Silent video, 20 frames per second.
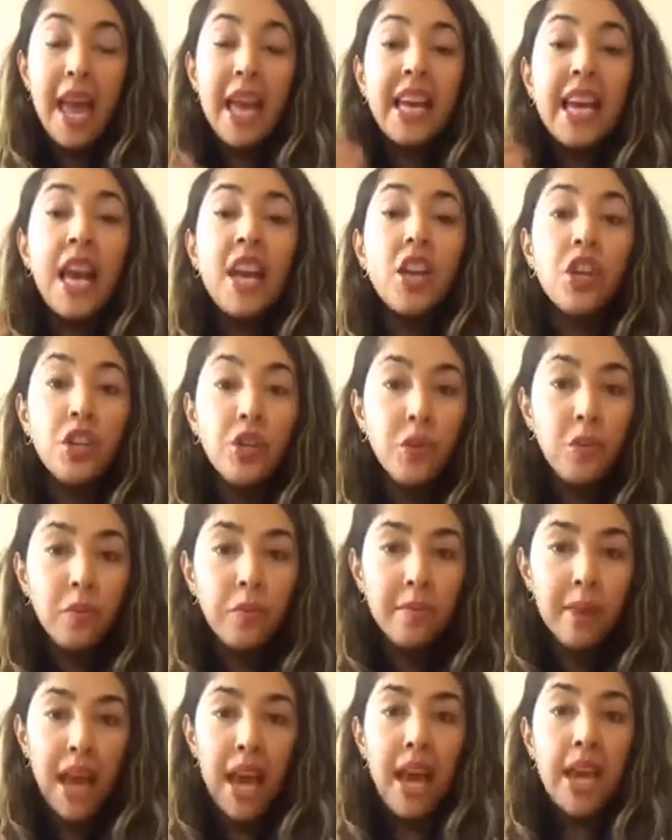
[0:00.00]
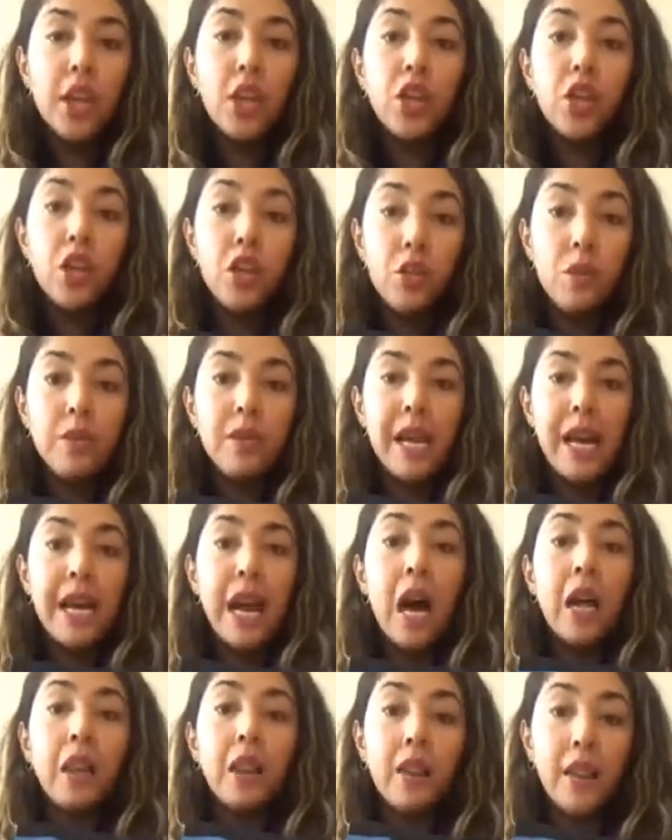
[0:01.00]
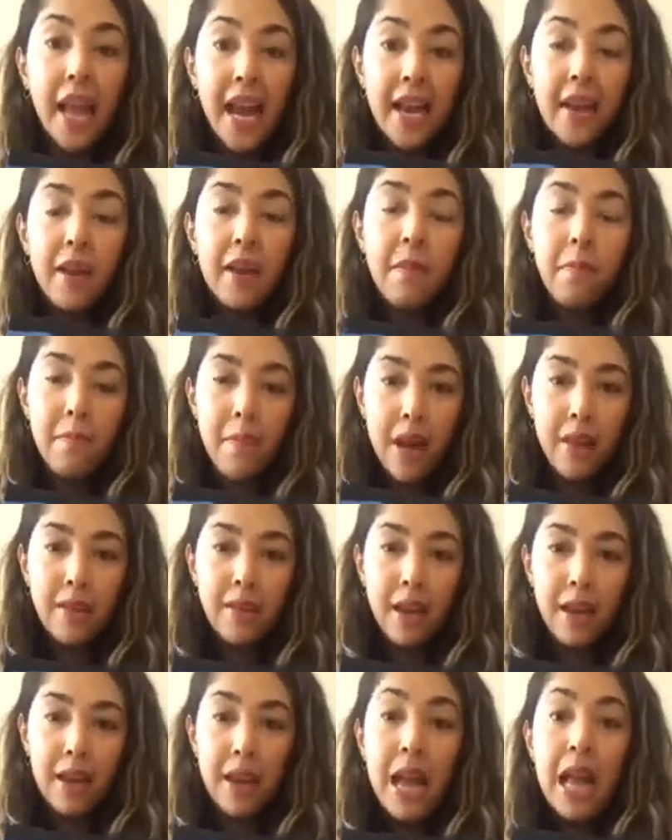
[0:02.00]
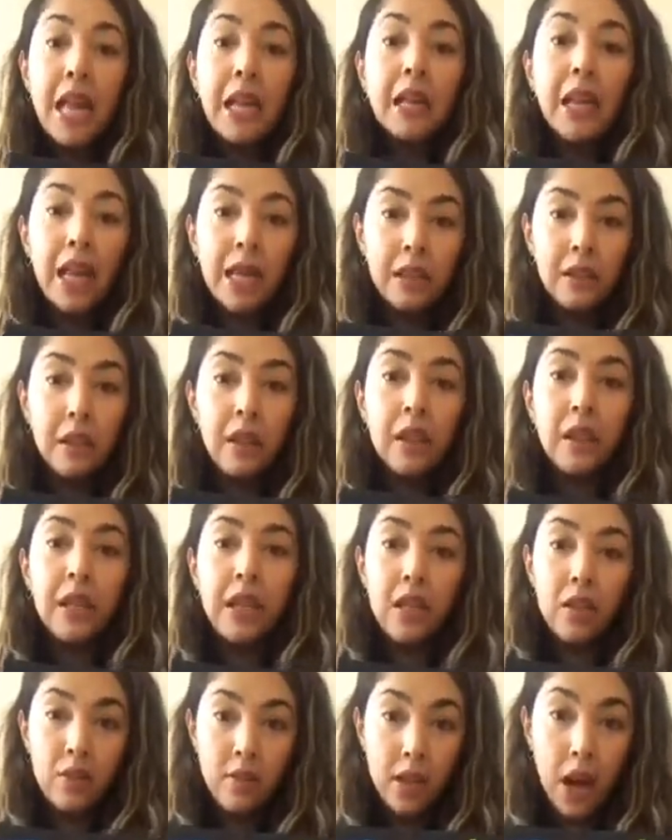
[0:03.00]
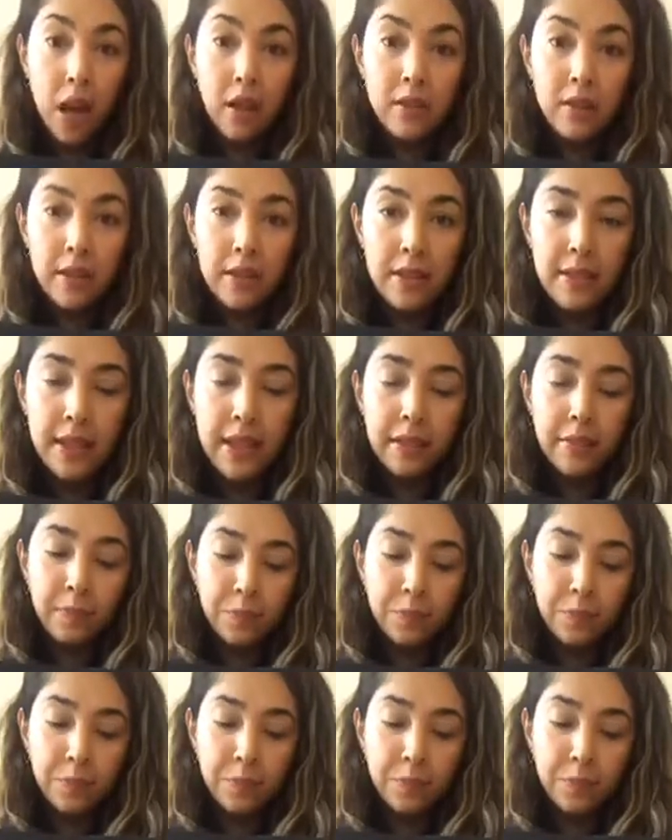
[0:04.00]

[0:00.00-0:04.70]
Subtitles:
can you make using a layered method like Lillian Dodson did.